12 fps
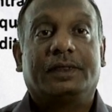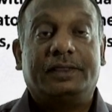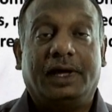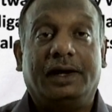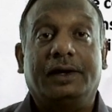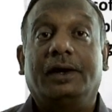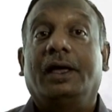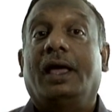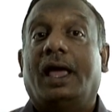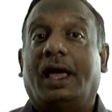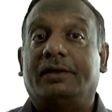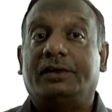Then,
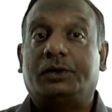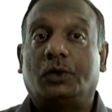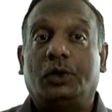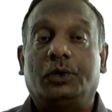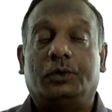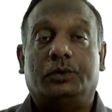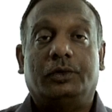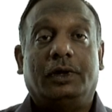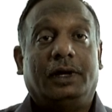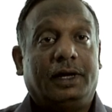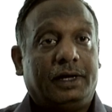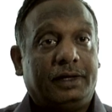as I told you,
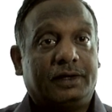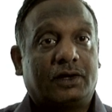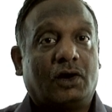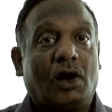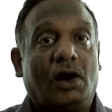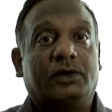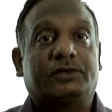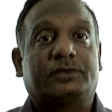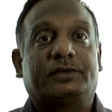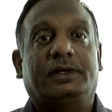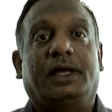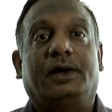in the C O T
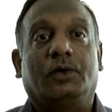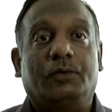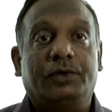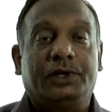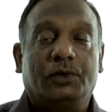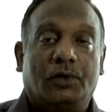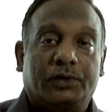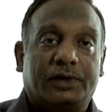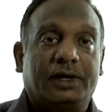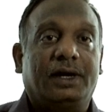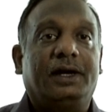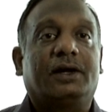S scenario, we don't
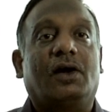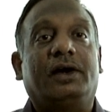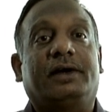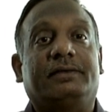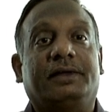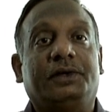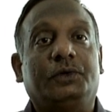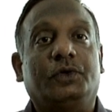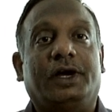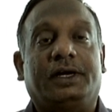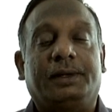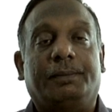really call it as a U
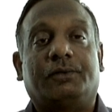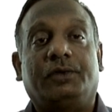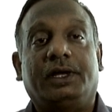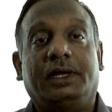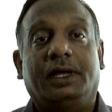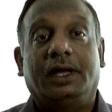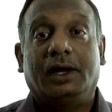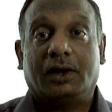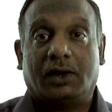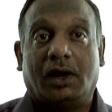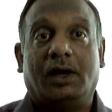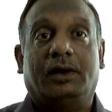A T, but we
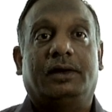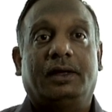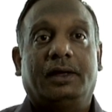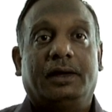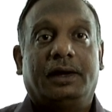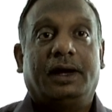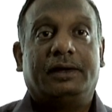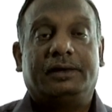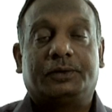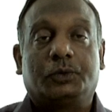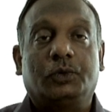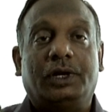call at the
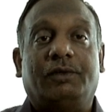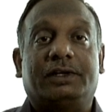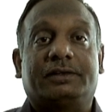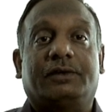two levels.